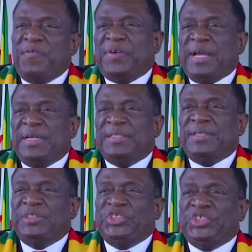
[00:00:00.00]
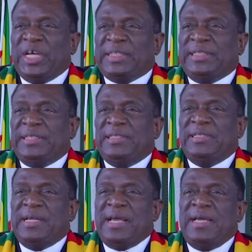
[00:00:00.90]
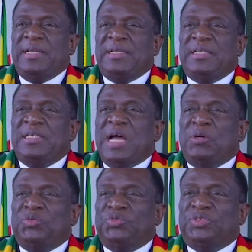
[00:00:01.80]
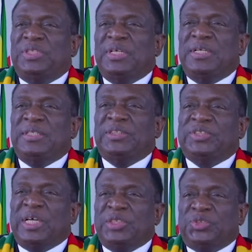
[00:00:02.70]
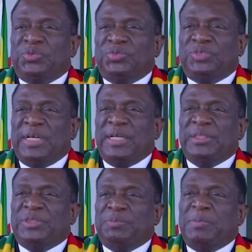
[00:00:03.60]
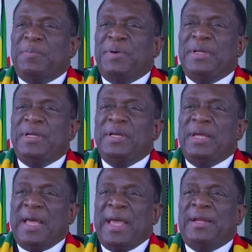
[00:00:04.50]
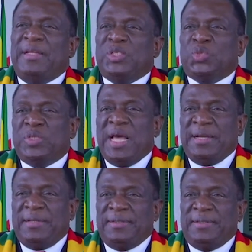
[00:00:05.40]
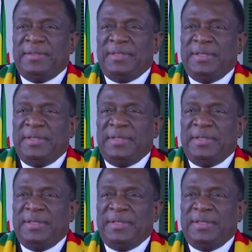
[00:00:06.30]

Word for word: Africa has rejected and denounced the sanctions against Zimbabwe and the Sudan